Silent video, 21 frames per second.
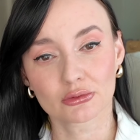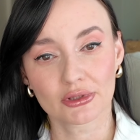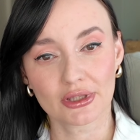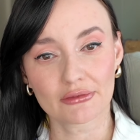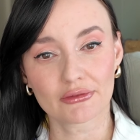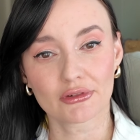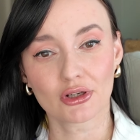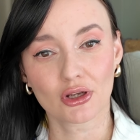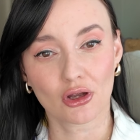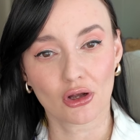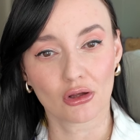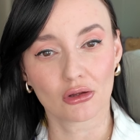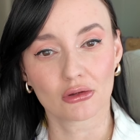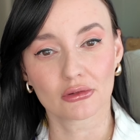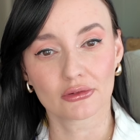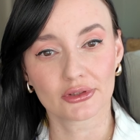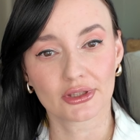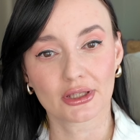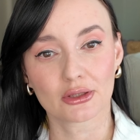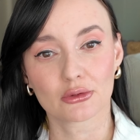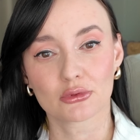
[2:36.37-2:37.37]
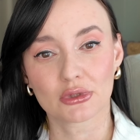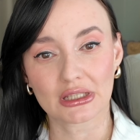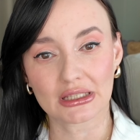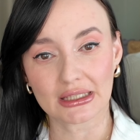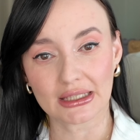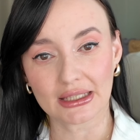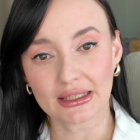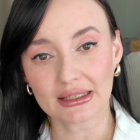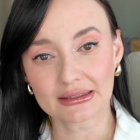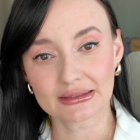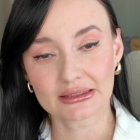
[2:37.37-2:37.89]
Whatever color they
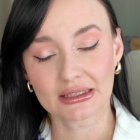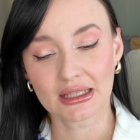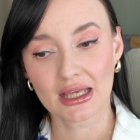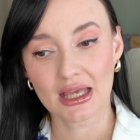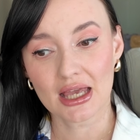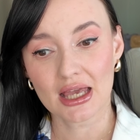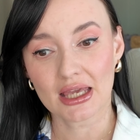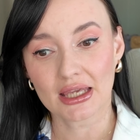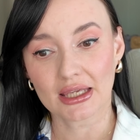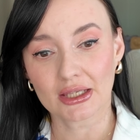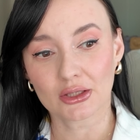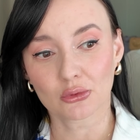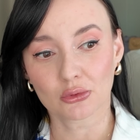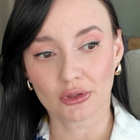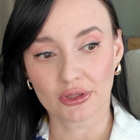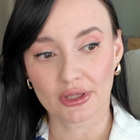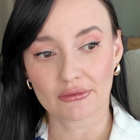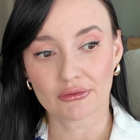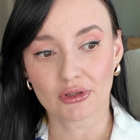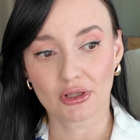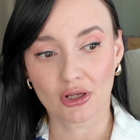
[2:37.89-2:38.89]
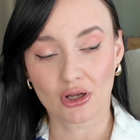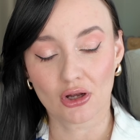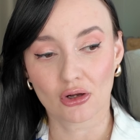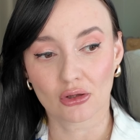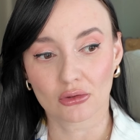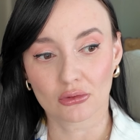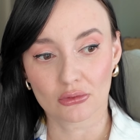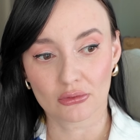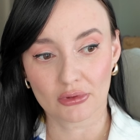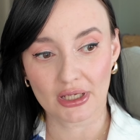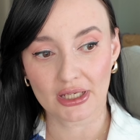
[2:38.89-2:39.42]
release in whatever
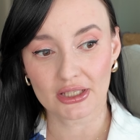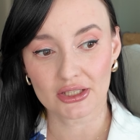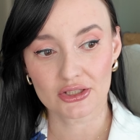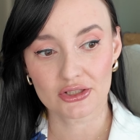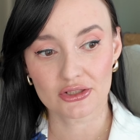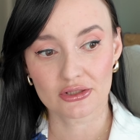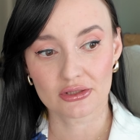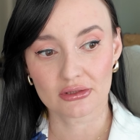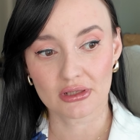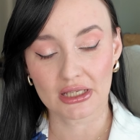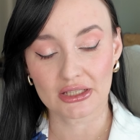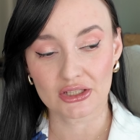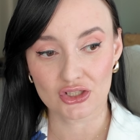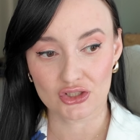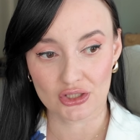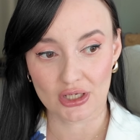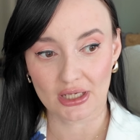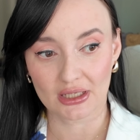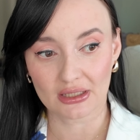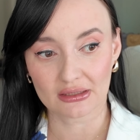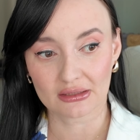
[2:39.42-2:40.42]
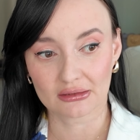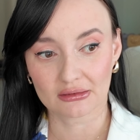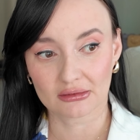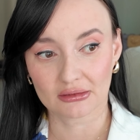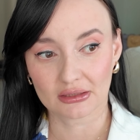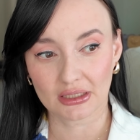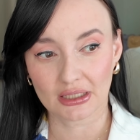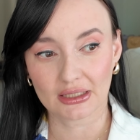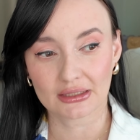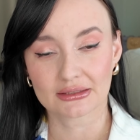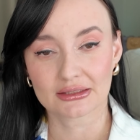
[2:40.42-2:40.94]
color range and shade
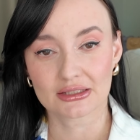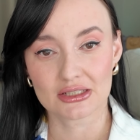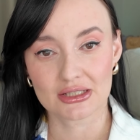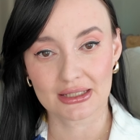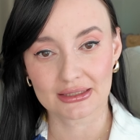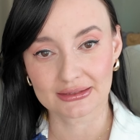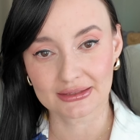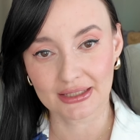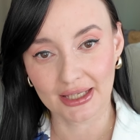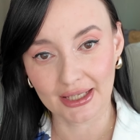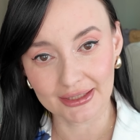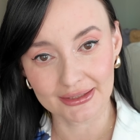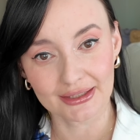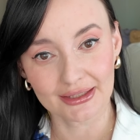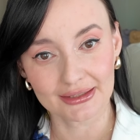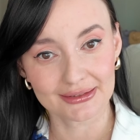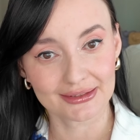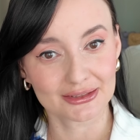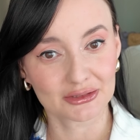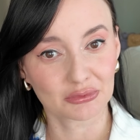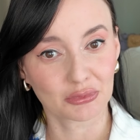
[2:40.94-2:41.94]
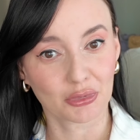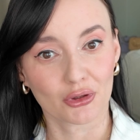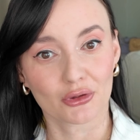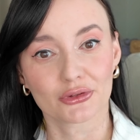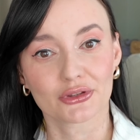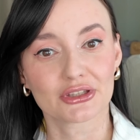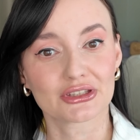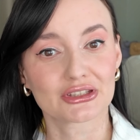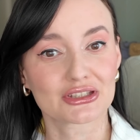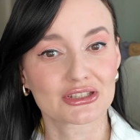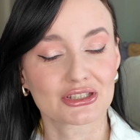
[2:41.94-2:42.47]
is just hitting the
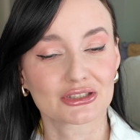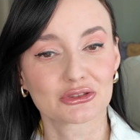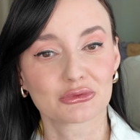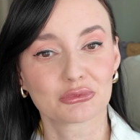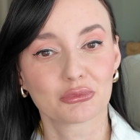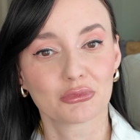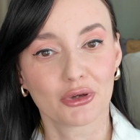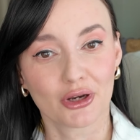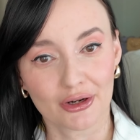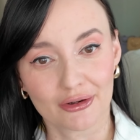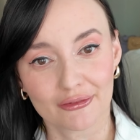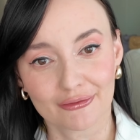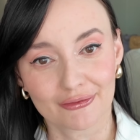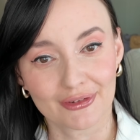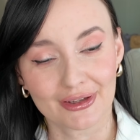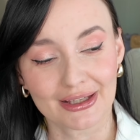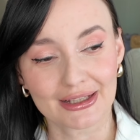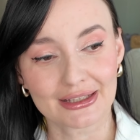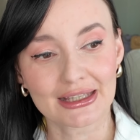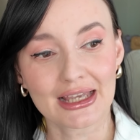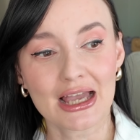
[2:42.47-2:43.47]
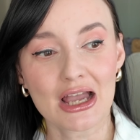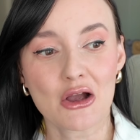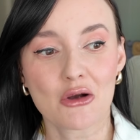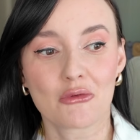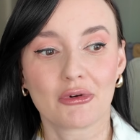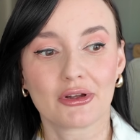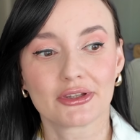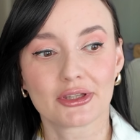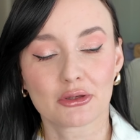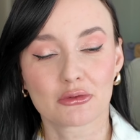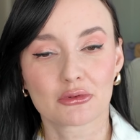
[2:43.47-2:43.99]
spot. It's just perfect.
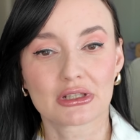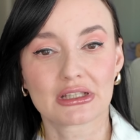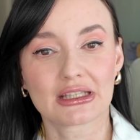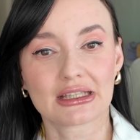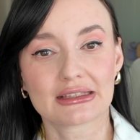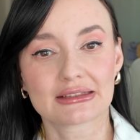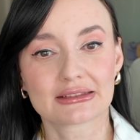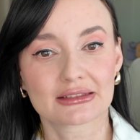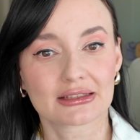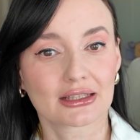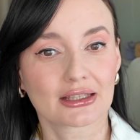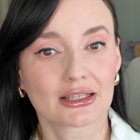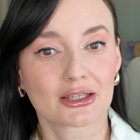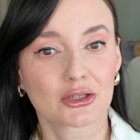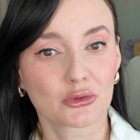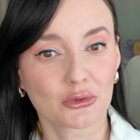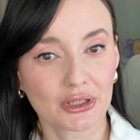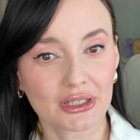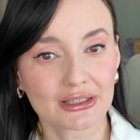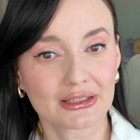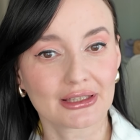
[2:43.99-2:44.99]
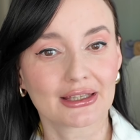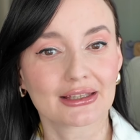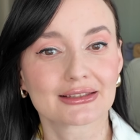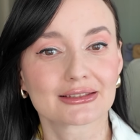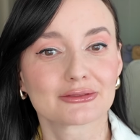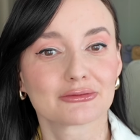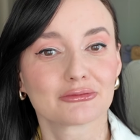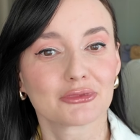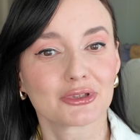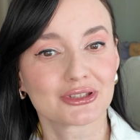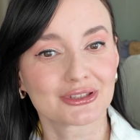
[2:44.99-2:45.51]
When they release the green,
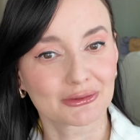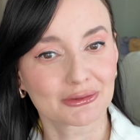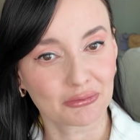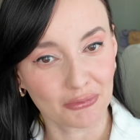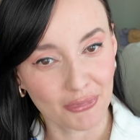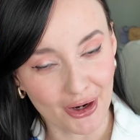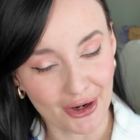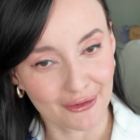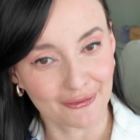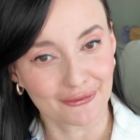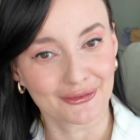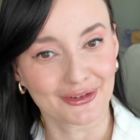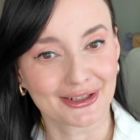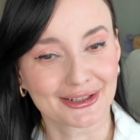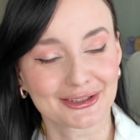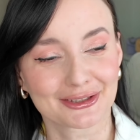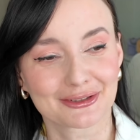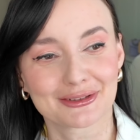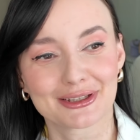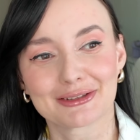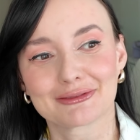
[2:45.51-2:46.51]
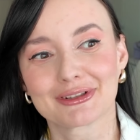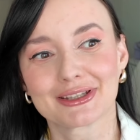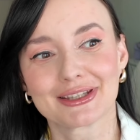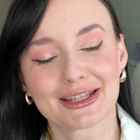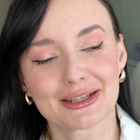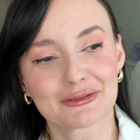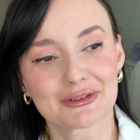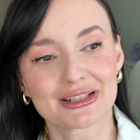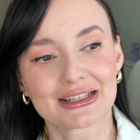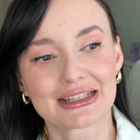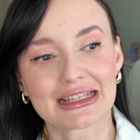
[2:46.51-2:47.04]
it's perfect green. When
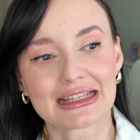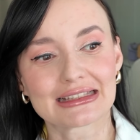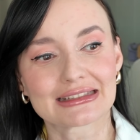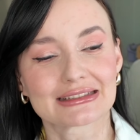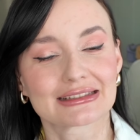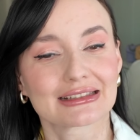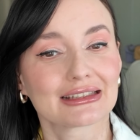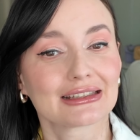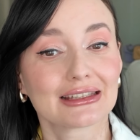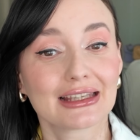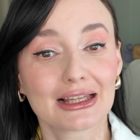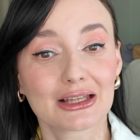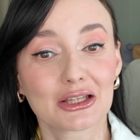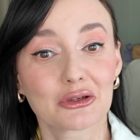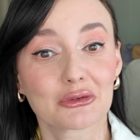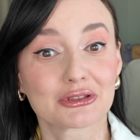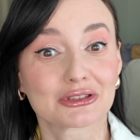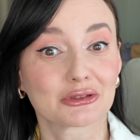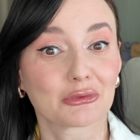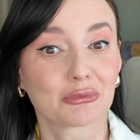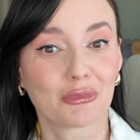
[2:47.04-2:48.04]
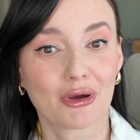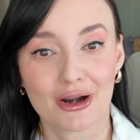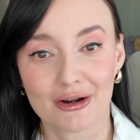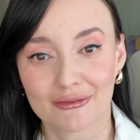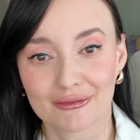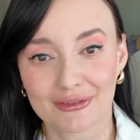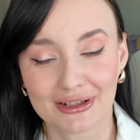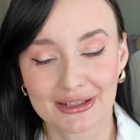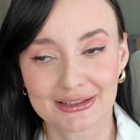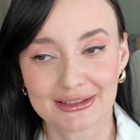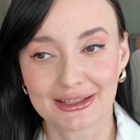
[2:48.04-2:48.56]
they release a yellow, it's a
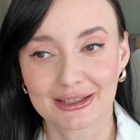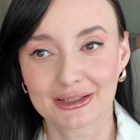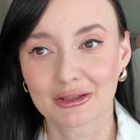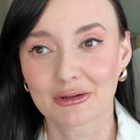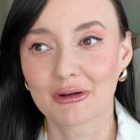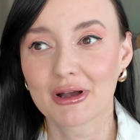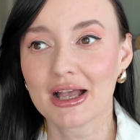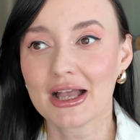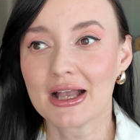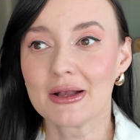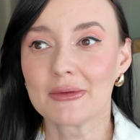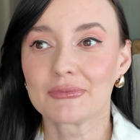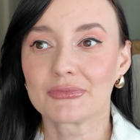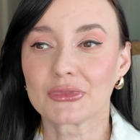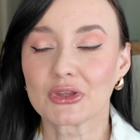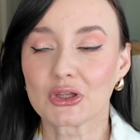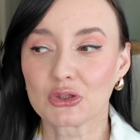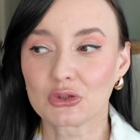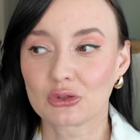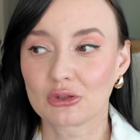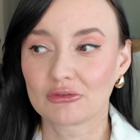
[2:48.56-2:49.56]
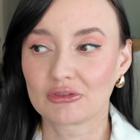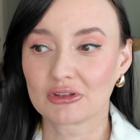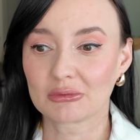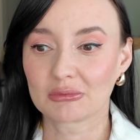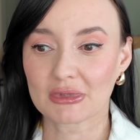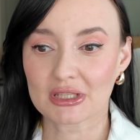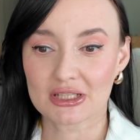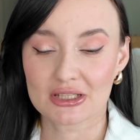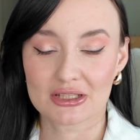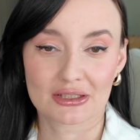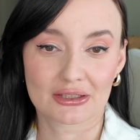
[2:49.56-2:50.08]
perfect yellow. Not to even
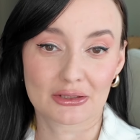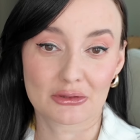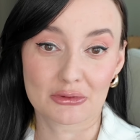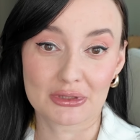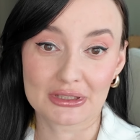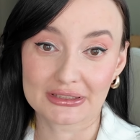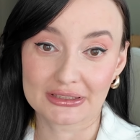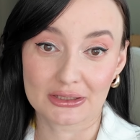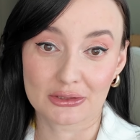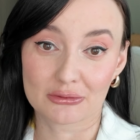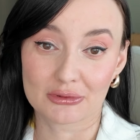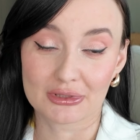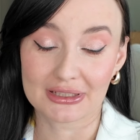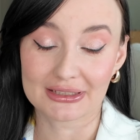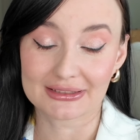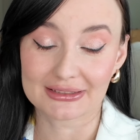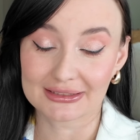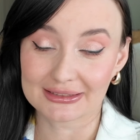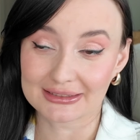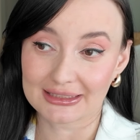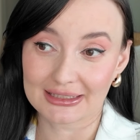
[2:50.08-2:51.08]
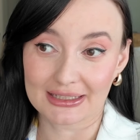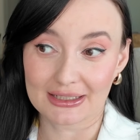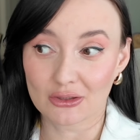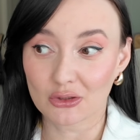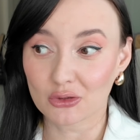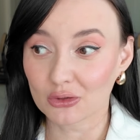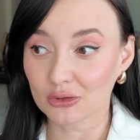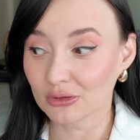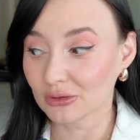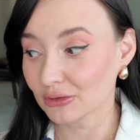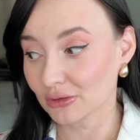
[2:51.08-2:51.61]
mention the recent releases, they're
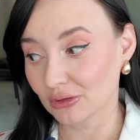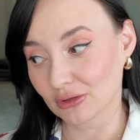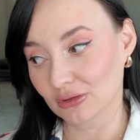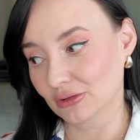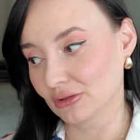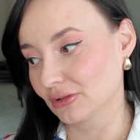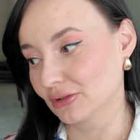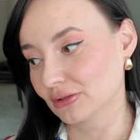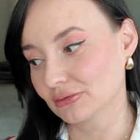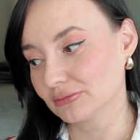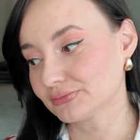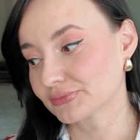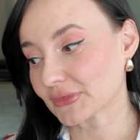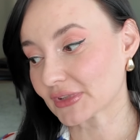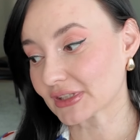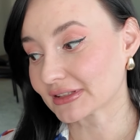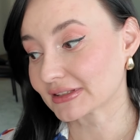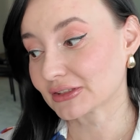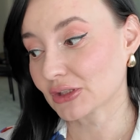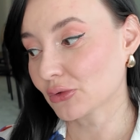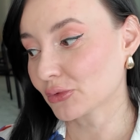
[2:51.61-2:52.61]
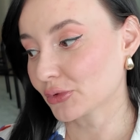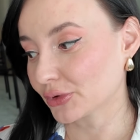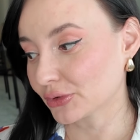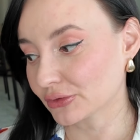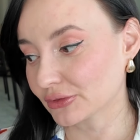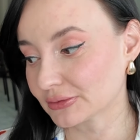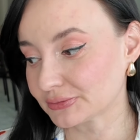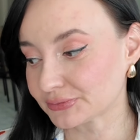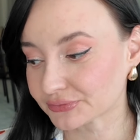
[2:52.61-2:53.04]
all so good.